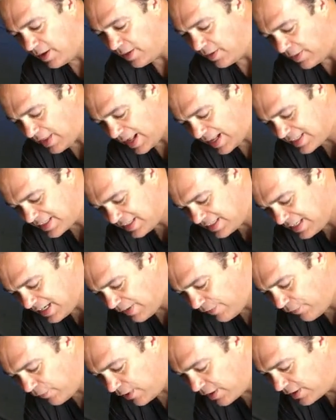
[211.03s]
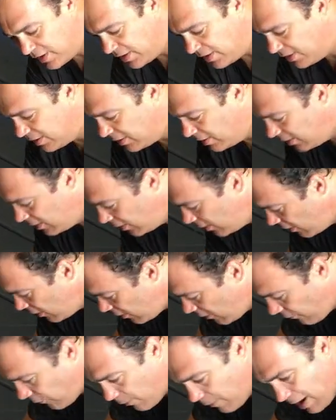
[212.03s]
That's different
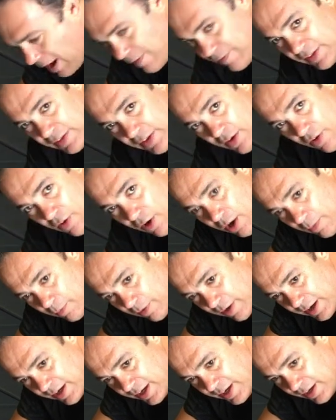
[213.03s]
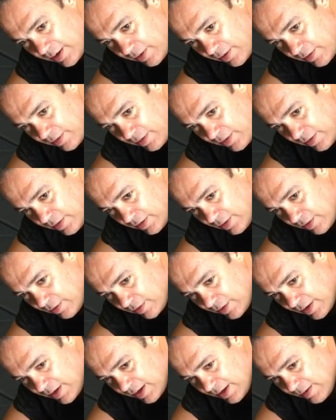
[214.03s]
from having the arm right here,
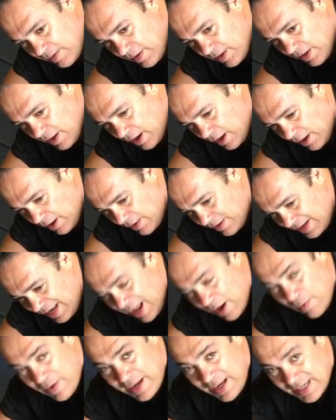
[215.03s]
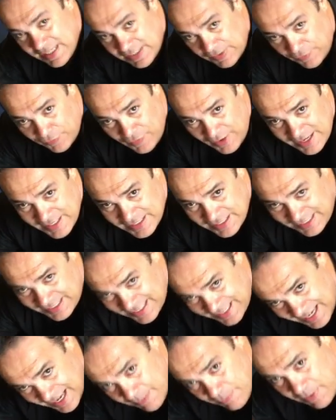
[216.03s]
okay? Now he has to fight to
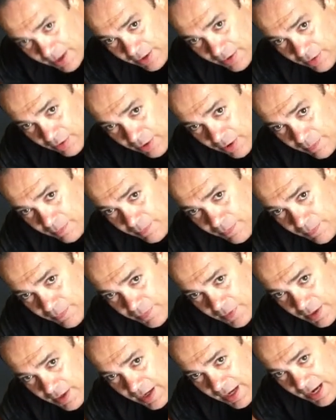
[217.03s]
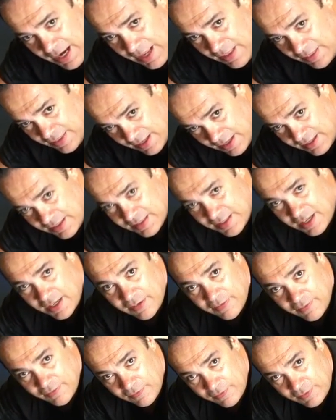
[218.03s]
get my arm, and then he's got
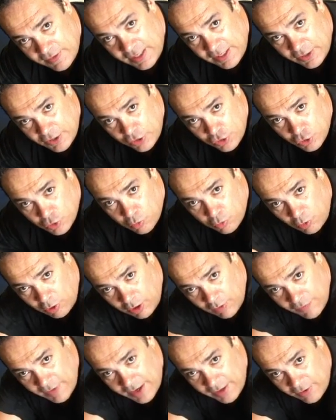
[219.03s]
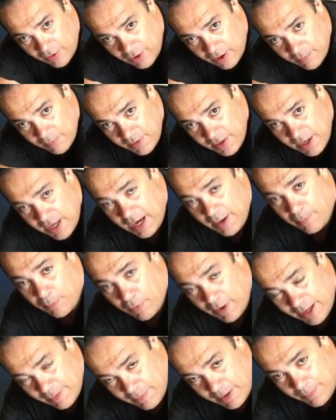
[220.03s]
to get control of that arm and
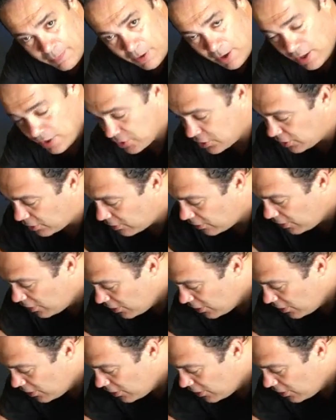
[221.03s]
break my posture.